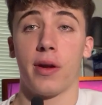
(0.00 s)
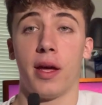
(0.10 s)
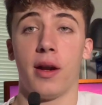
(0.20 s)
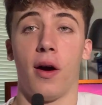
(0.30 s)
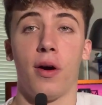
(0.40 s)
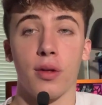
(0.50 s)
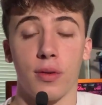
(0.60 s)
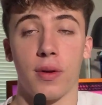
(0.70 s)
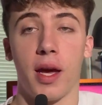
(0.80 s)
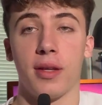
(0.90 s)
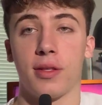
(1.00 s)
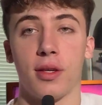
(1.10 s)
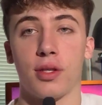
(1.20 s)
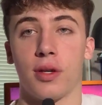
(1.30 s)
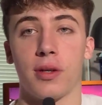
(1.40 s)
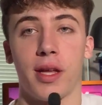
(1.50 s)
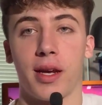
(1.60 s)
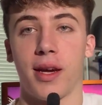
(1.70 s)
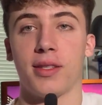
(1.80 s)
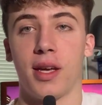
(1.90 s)
to hit all 3 heads of the shoulder,
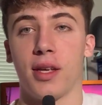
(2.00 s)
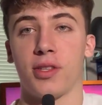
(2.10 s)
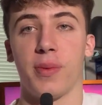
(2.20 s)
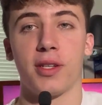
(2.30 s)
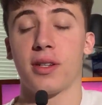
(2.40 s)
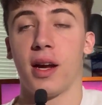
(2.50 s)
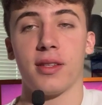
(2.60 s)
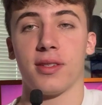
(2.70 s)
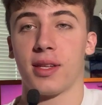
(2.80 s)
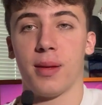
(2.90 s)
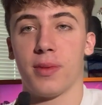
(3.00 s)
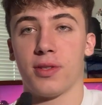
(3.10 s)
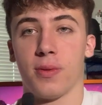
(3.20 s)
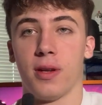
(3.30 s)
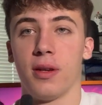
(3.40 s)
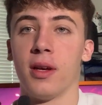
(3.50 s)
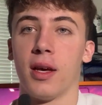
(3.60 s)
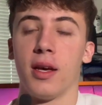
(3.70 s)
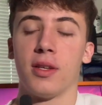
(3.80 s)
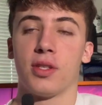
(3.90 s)
like I said, so make sure not to skip this one.
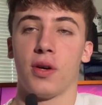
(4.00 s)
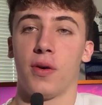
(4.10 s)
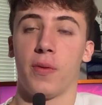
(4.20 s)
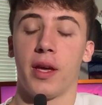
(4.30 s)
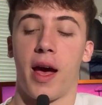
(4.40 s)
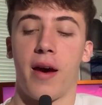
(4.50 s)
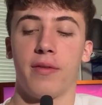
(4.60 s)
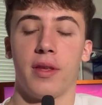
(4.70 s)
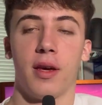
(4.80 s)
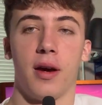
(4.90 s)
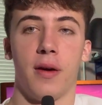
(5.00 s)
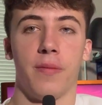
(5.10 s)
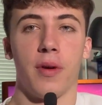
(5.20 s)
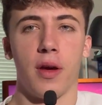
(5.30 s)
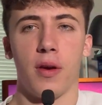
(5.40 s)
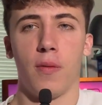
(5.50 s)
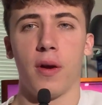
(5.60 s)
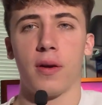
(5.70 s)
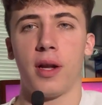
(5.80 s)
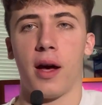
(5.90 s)
So we have the
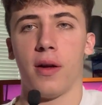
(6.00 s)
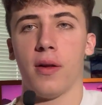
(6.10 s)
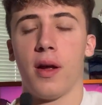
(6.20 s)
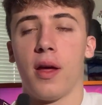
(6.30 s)
rear delt